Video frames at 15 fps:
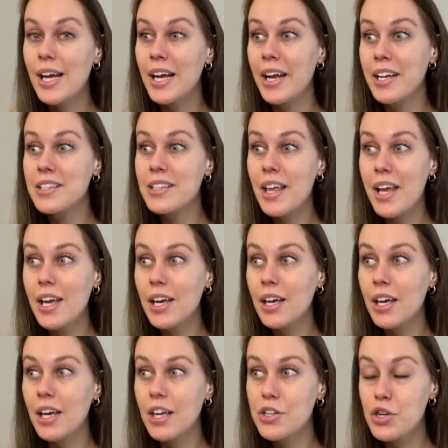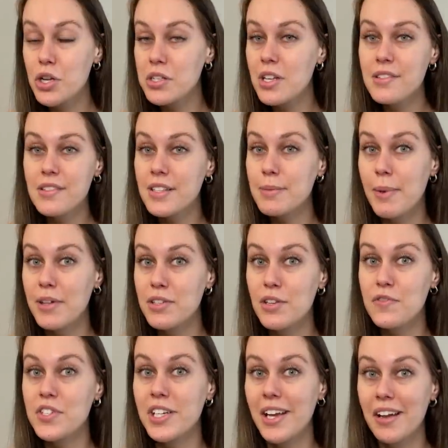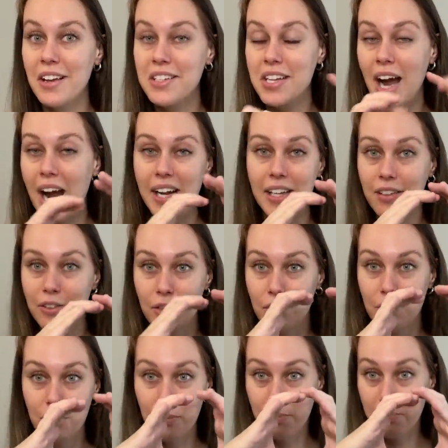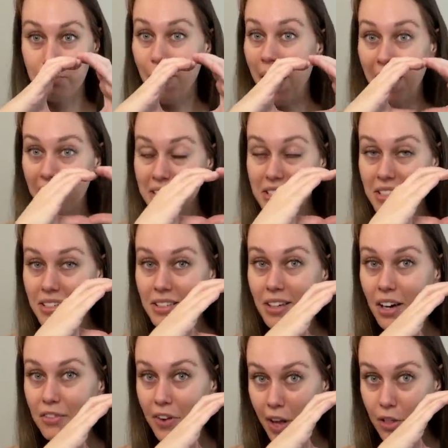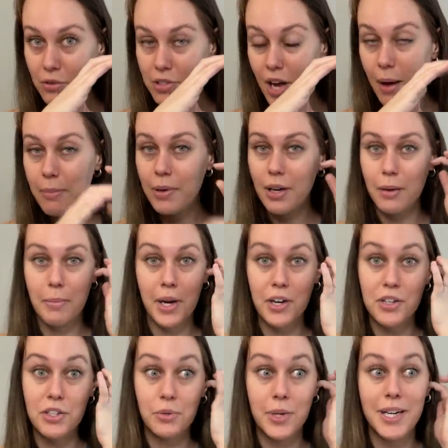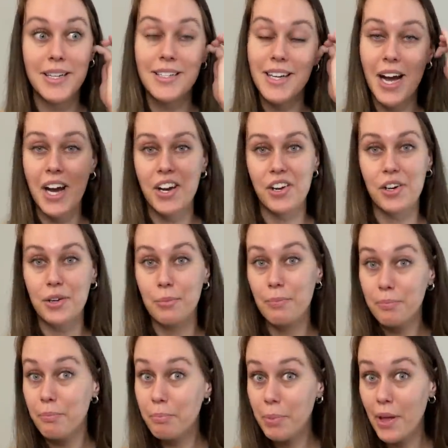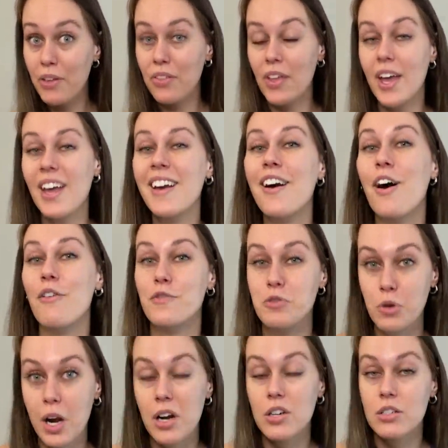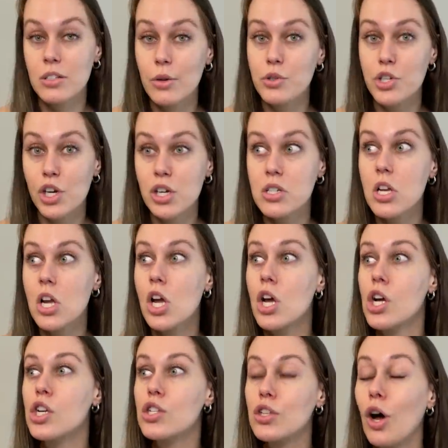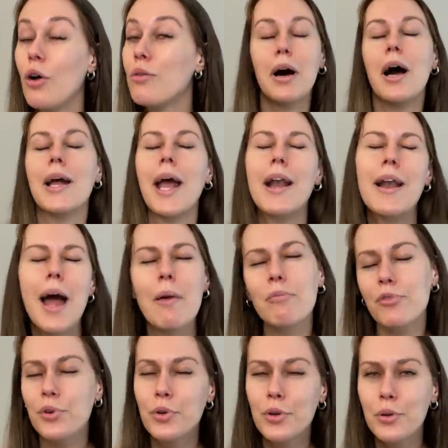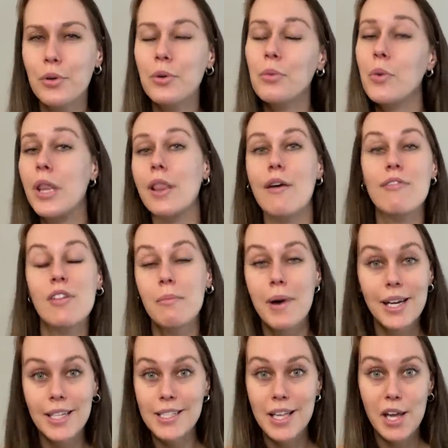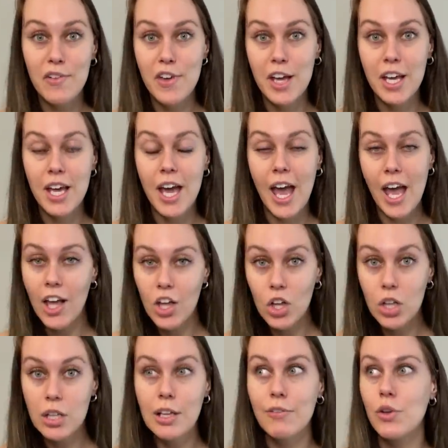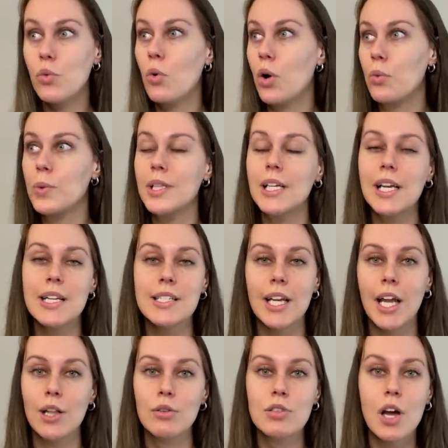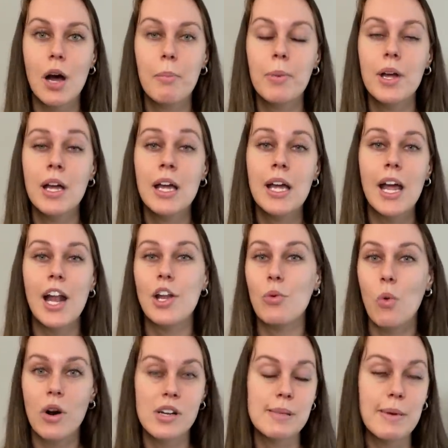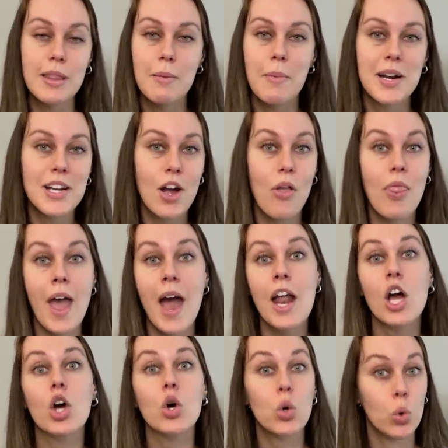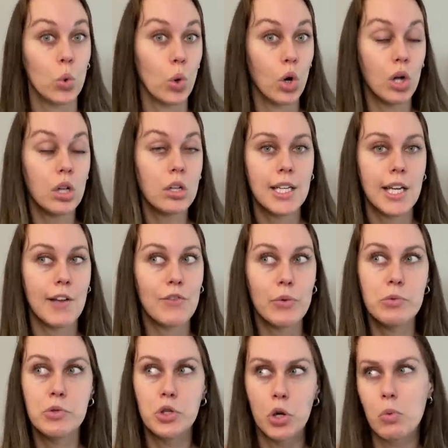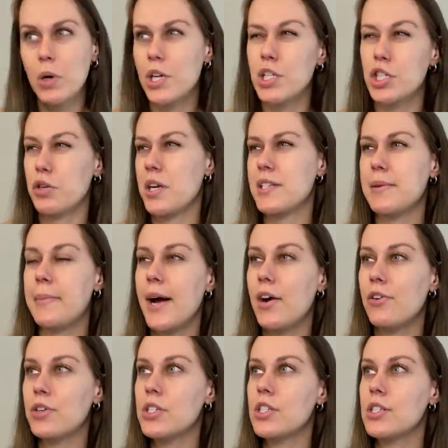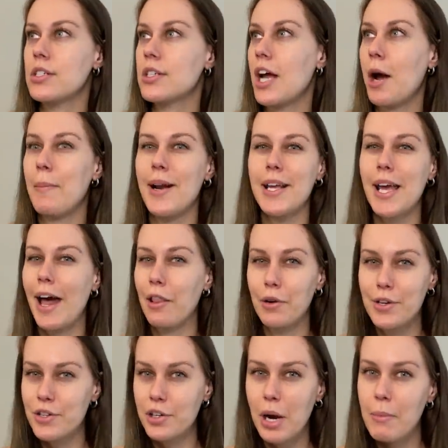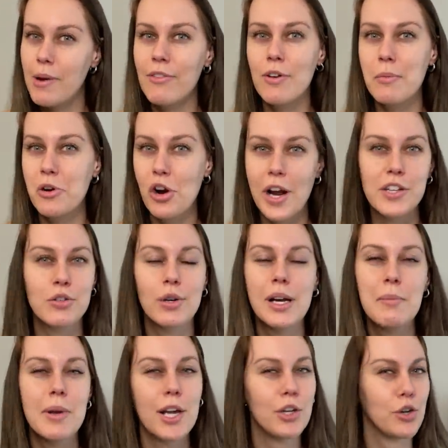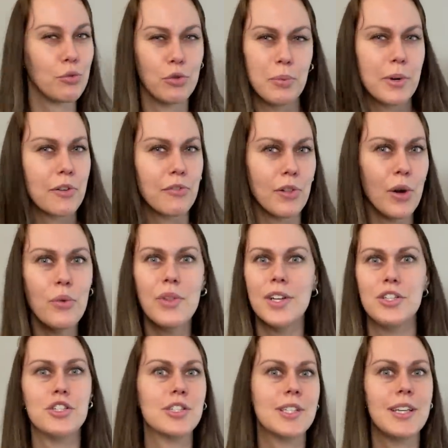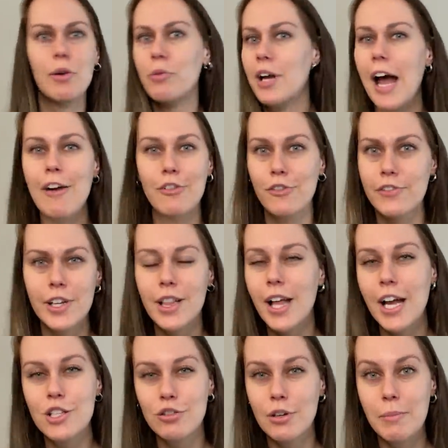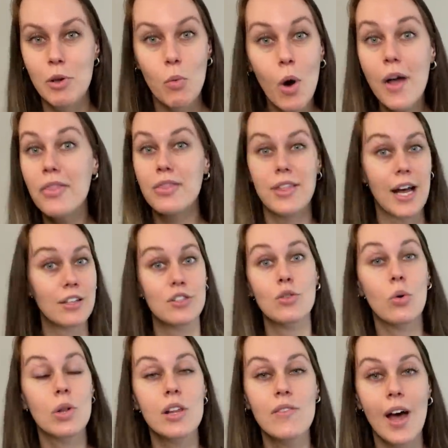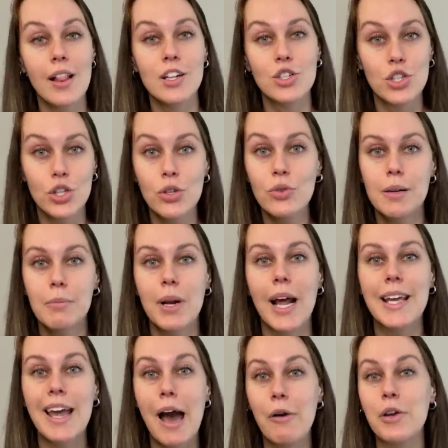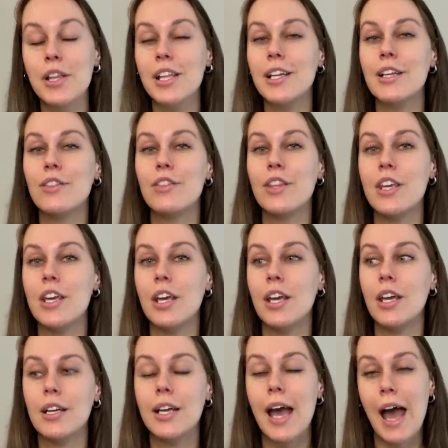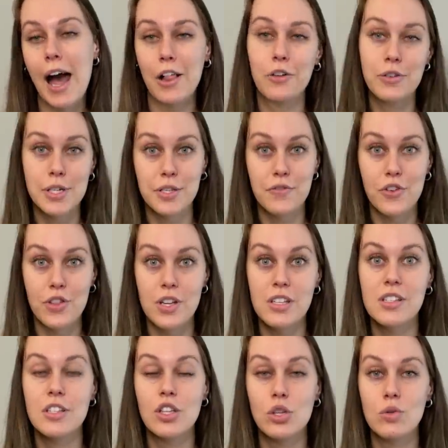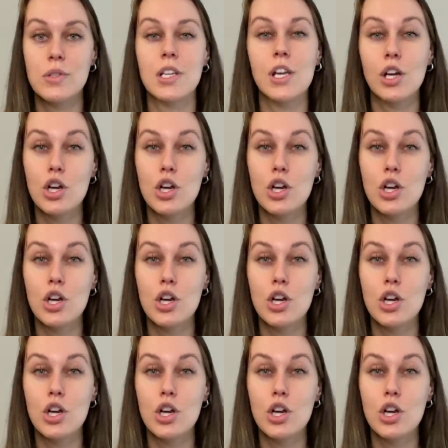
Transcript: it's like just as expensive to get a tiny little pint of Halo Top compared to an entire big thing of Dreyer's Slow Churned. So again, I'm frugal. We love the money saving angle. If you are really into Halo Top and you want to spend the money on that, cool. If you don't want to stress about how many calories are coming from your ice cream and your root beer float, then just get whatever vanilla ice cream you want. That's totally valid too. But I calculated the calories for this using